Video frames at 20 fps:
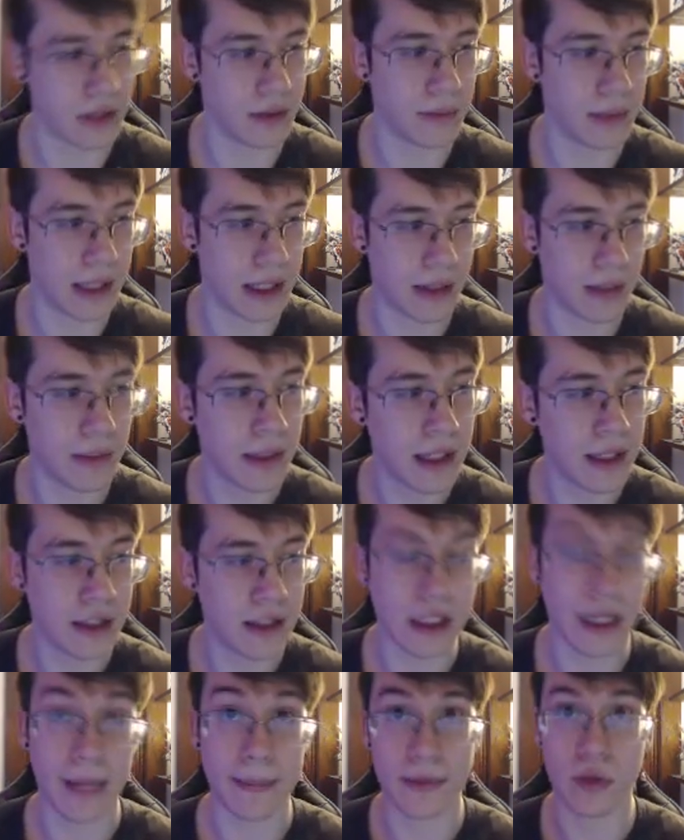you know,
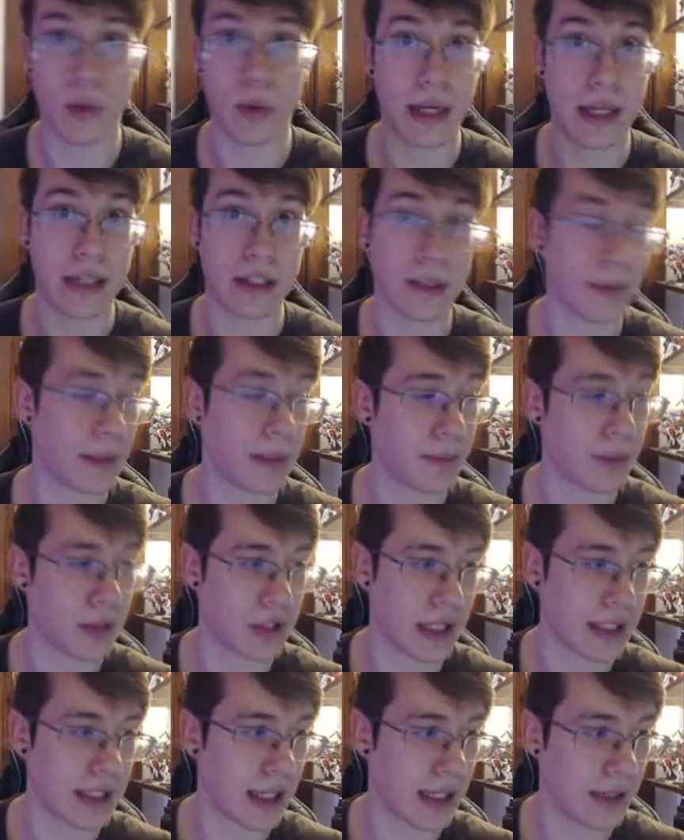top 20 something
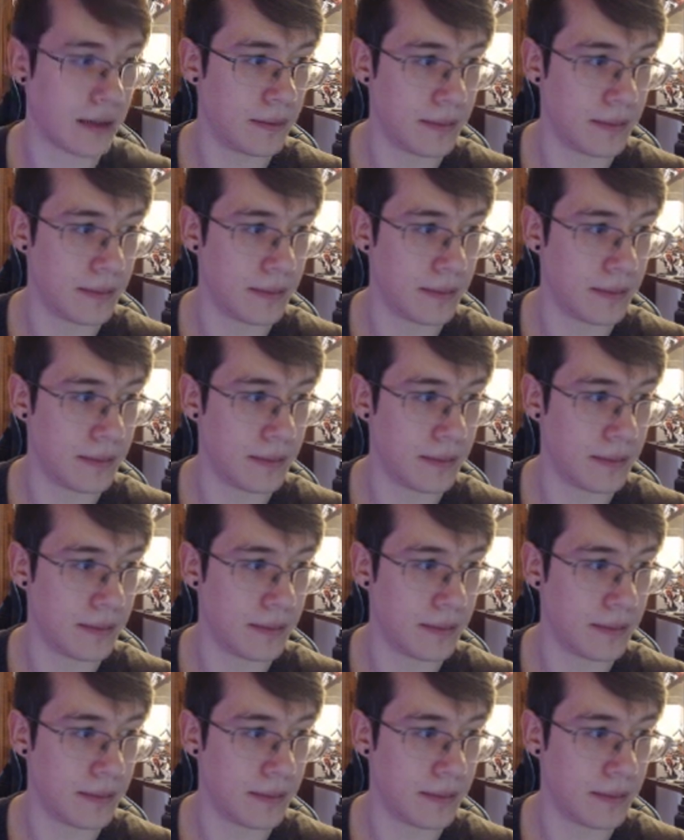percentile.